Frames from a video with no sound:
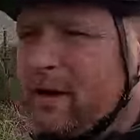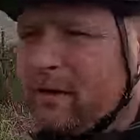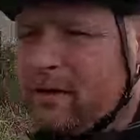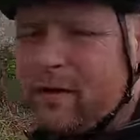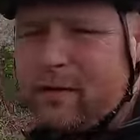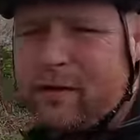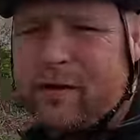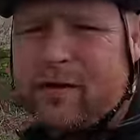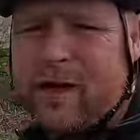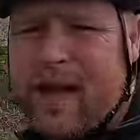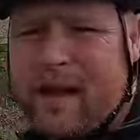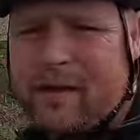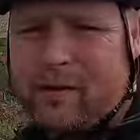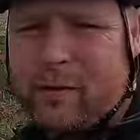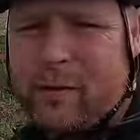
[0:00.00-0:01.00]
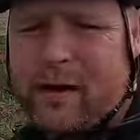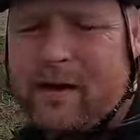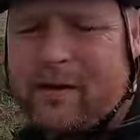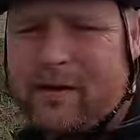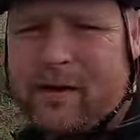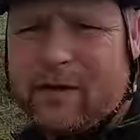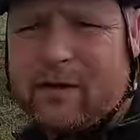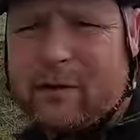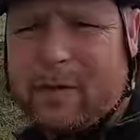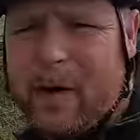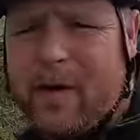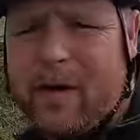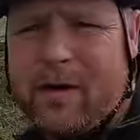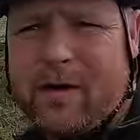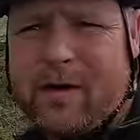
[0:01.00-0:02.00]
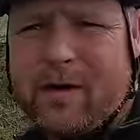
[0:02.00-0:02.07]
so it's just as and when I see a spot.